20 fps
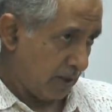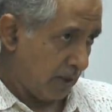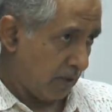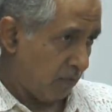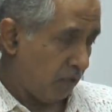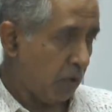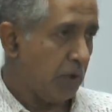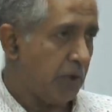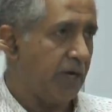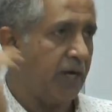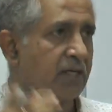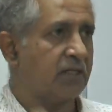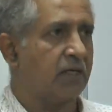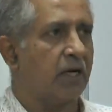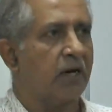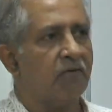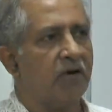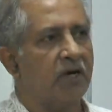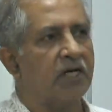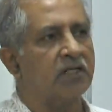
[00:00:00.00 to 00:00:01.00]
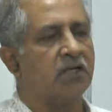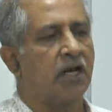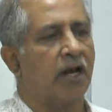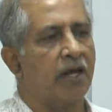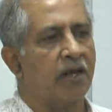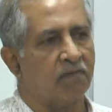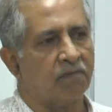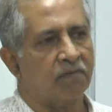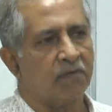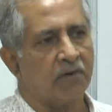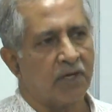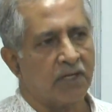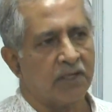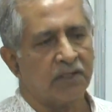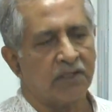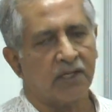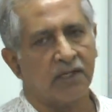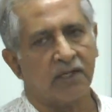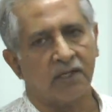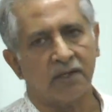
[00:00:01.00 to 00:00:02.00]
fluid has lived its life in
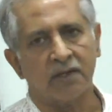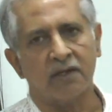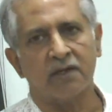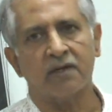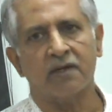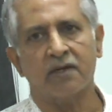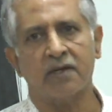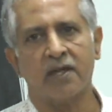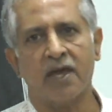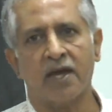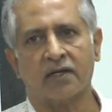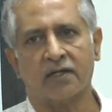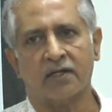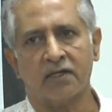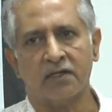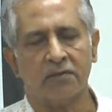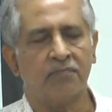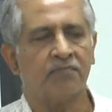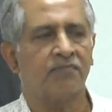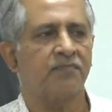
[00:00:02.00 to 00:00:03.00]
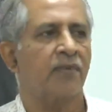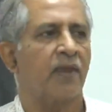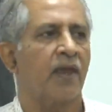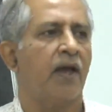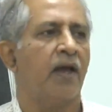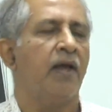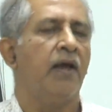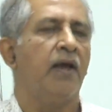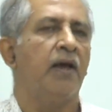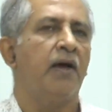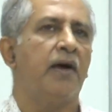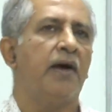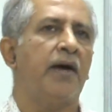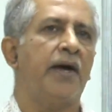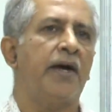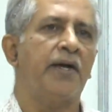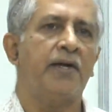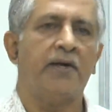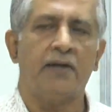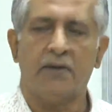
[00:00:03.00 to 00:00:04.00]
the reactor
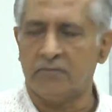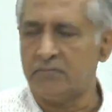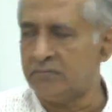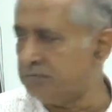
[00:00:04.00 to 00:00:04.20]
and